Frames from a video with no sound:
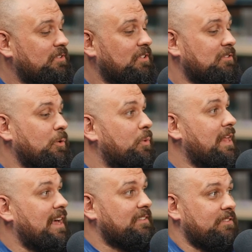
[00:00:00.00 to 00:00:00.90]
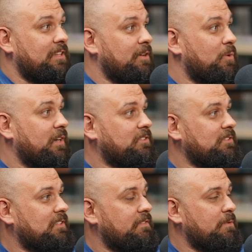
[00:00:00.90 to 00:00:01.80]
Because Louie would ask us 10
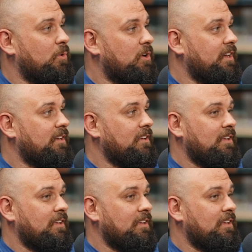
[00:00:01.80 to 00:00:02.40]
questions every morning.